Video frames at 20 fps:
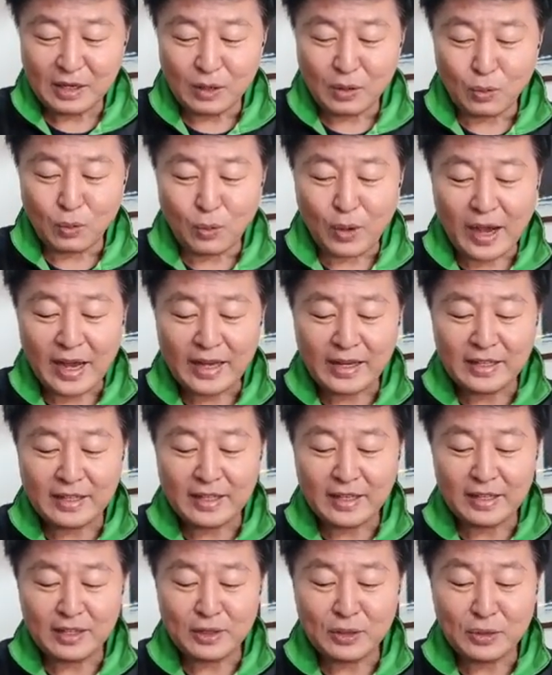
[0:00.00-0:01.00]
why
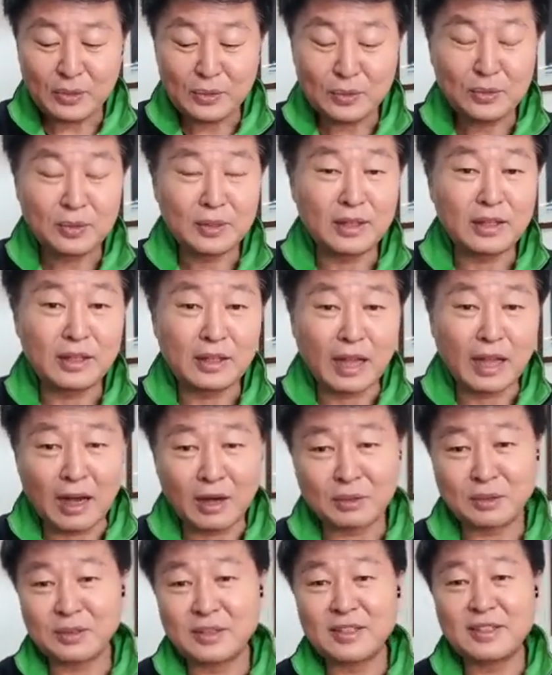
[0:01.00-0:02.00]
did you
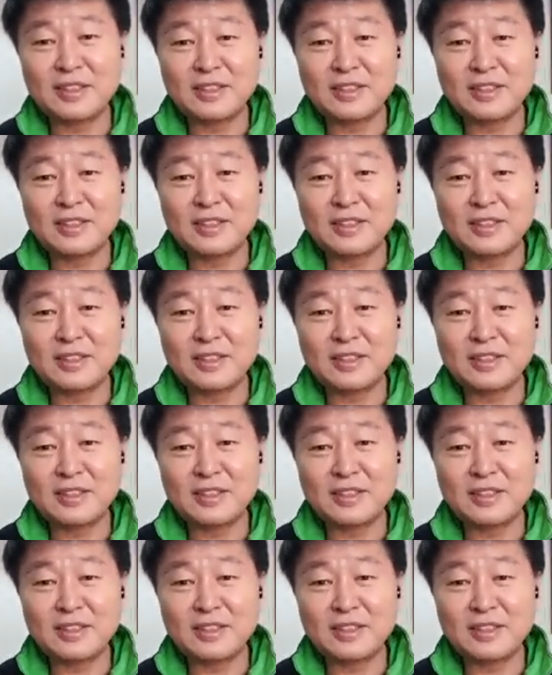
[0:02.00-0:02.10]
doubt?